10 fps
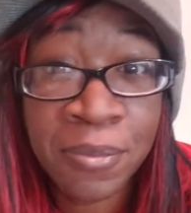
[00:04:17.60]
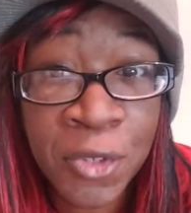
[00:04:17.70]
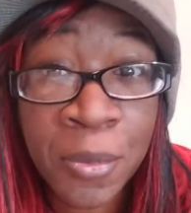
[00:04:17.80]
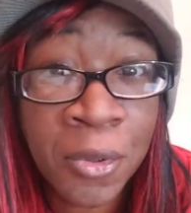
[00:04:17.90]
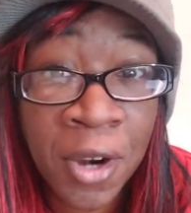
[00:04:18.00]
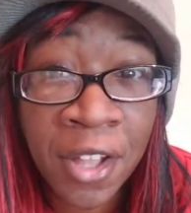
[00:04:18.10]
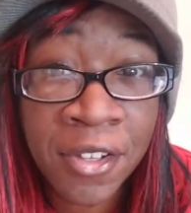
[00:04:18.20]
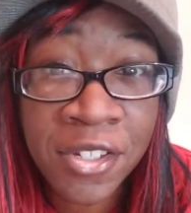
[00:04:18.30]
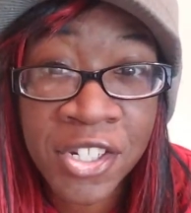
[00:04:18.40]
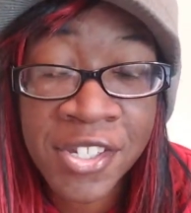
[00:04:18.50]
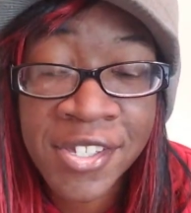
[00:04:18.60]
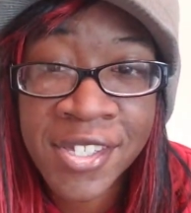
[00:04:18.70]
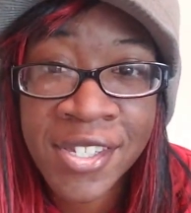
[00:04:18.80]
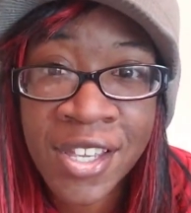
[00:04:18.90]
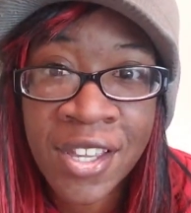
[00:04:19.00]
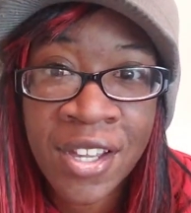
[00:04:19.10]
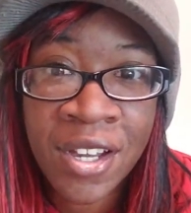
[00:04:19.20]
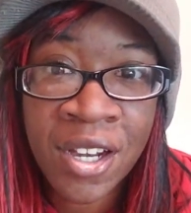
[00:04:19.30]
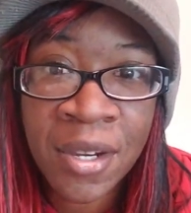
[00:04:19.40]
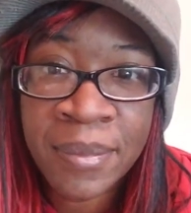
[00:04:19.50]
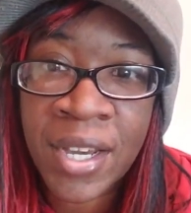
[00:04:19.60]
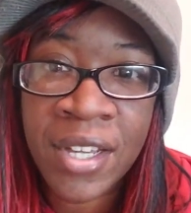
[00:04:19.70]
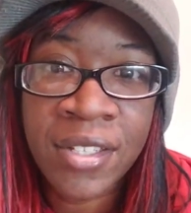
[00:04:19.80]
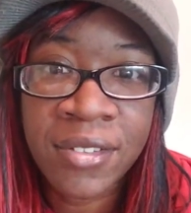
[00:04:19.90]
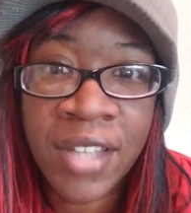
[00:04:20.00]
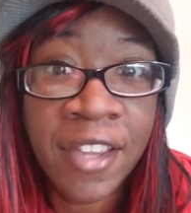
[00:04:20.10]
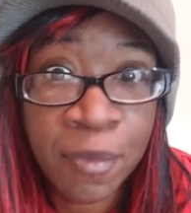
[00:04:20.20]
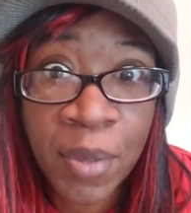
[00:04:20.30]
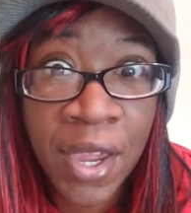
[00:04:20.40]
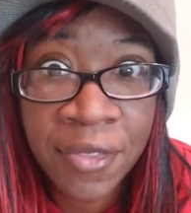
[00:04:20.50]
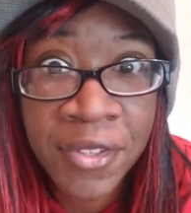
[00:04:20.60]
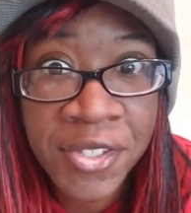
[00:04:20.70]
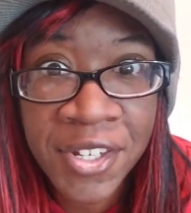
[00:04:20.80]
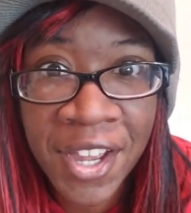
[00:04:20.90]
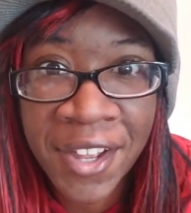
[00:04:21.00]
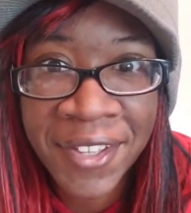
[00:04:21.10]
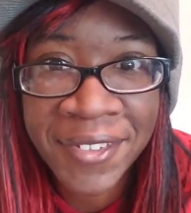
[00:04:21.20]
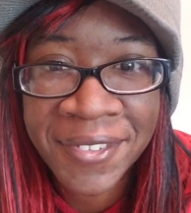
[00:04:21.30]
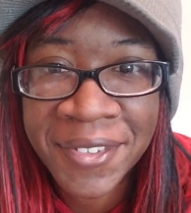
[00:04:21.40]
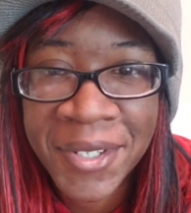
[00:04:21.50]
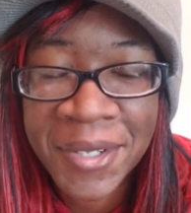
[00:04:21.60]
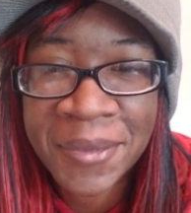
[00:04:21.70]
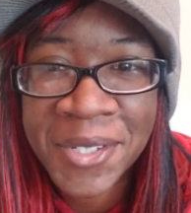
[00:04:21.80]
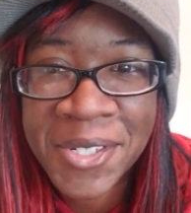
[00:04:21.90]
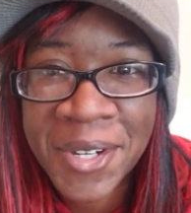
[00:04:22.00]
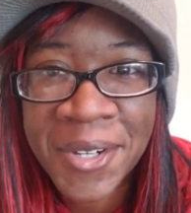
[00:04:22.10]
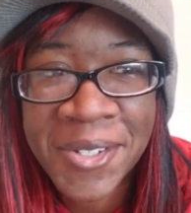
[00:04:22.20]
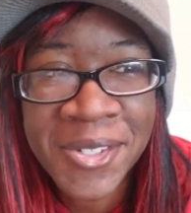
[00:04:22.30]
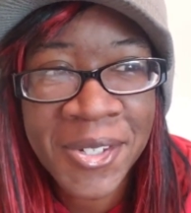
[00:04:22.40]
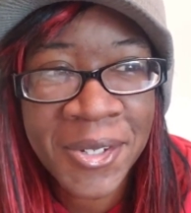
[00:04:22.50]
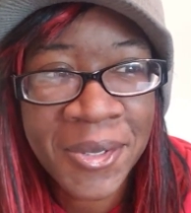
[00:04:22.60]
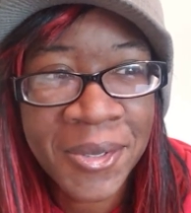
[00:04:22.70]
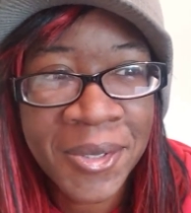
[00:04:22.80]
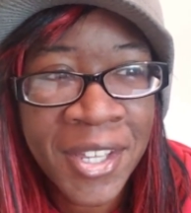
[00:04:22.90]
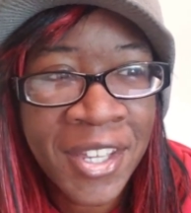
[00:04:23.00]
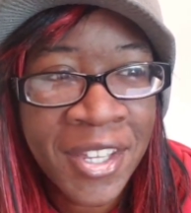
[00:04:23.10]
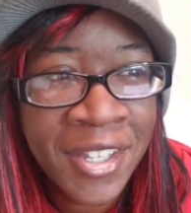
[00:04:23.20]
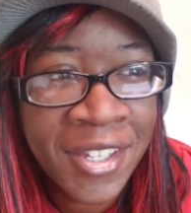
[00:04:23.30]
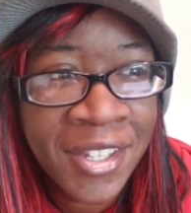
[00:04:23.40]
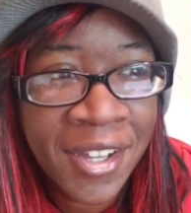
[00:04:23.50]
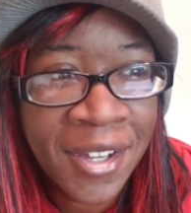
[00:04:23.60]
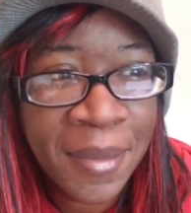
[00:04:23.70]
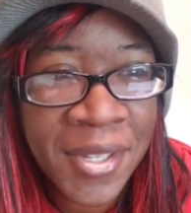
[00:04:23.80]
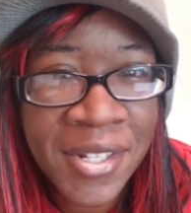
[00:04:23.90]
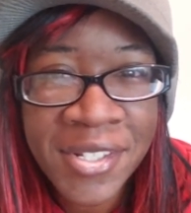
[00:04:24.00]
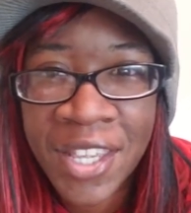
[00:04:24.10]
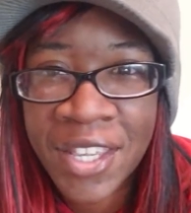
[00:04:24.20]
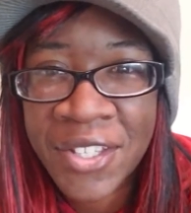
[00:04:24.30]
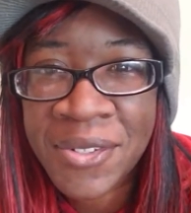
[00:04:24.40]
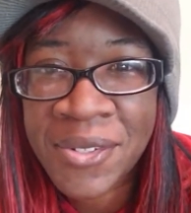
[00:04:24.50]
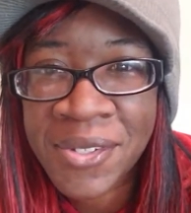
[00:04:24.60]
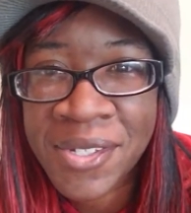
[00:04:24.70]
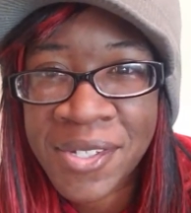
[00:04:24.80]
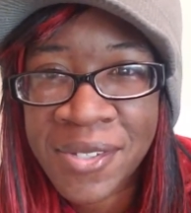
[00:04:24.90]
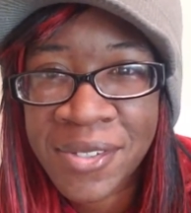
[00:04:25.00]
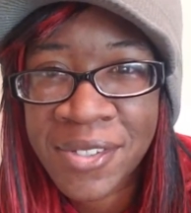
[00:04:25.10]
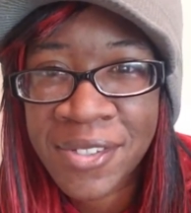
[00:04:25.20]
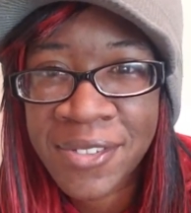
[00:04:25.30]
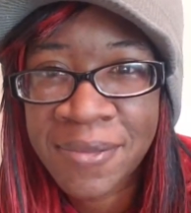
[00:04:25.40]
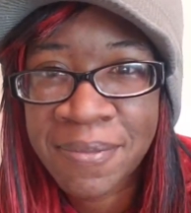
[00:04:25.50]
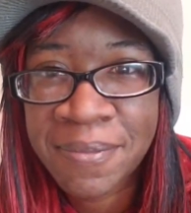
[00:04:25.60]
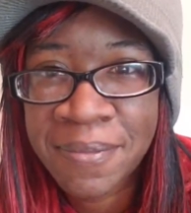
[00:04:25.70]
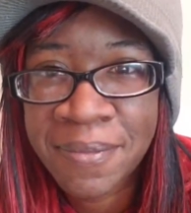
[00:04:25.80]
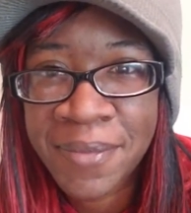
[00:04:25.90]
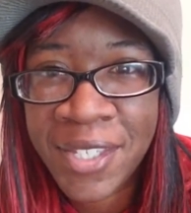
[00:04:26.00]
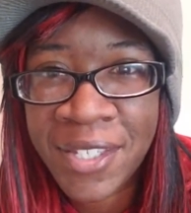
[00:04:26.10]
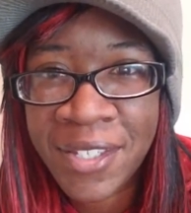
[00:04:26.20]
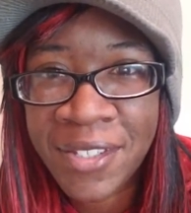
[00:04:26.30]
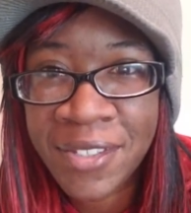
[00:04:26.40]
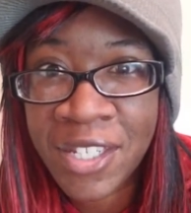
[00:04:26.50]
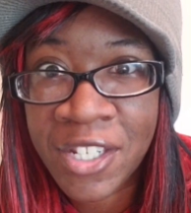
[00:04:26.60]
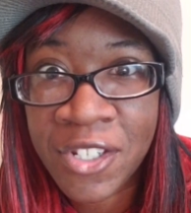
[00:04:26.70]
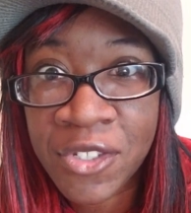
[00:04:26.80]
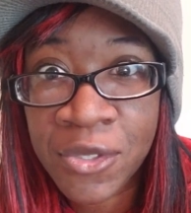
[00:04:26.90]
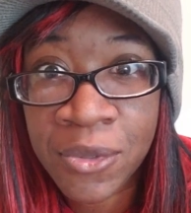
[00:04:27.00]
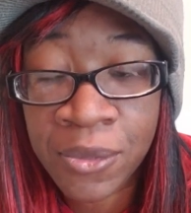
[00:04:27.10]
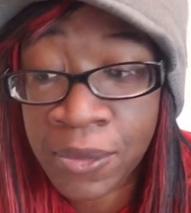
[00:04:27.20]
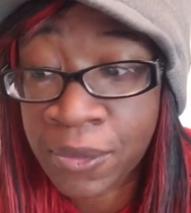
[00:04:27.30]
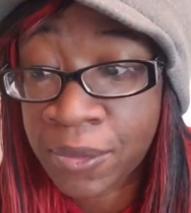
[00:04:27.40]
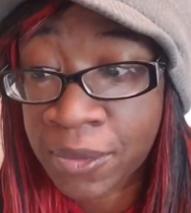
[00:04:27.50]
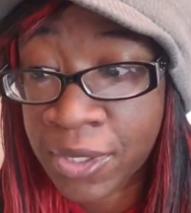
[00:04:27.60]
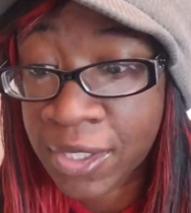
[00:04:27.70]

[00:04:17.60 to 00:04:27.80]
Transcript: numerologist, my life path is a 9, which also entails me needing to